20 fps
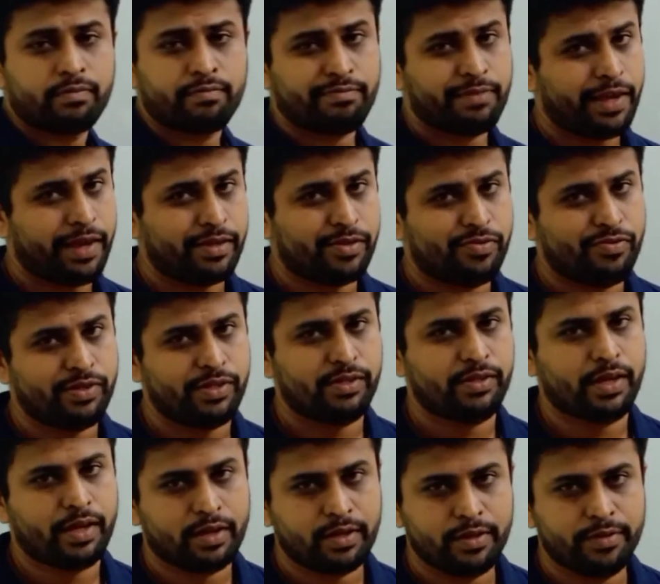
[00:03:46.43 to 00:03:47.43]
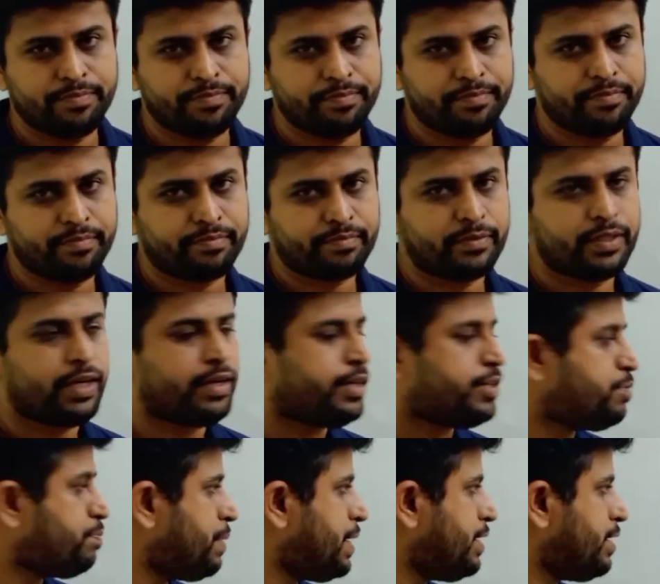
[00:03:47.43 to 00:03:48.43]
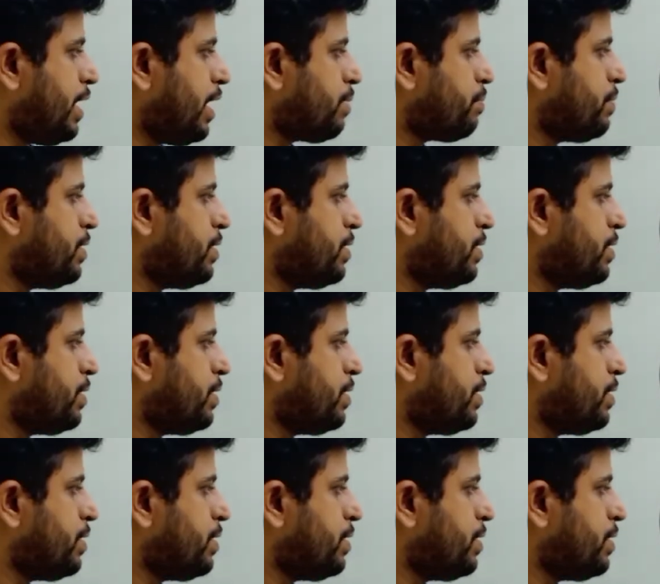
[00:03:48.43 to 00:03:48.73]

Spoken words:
extrinsic, that is P type.